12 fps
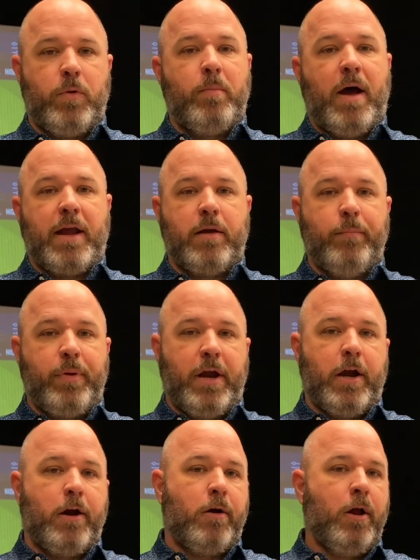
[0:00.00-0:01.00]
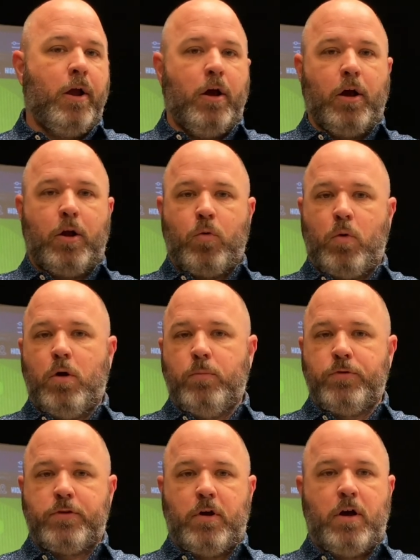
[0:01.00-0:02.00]
We might compare a
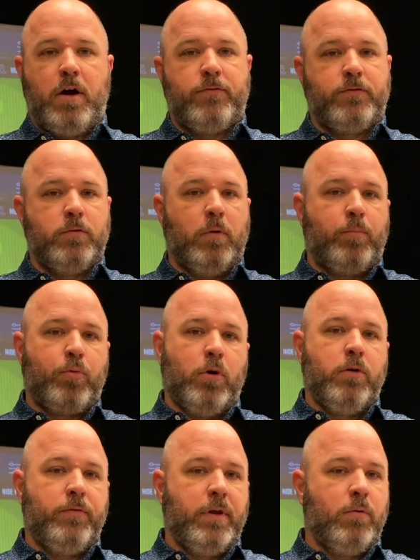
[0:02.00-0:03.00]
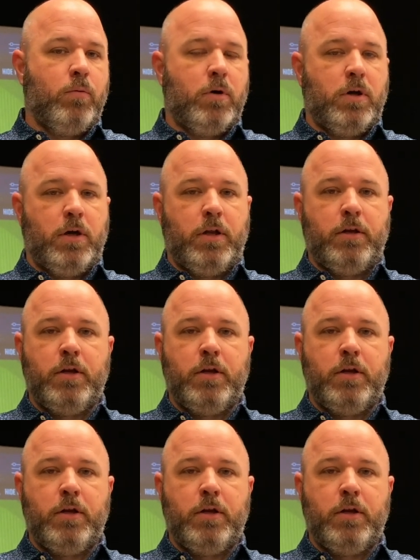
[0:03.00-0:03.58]
SuperSoft to a ProV1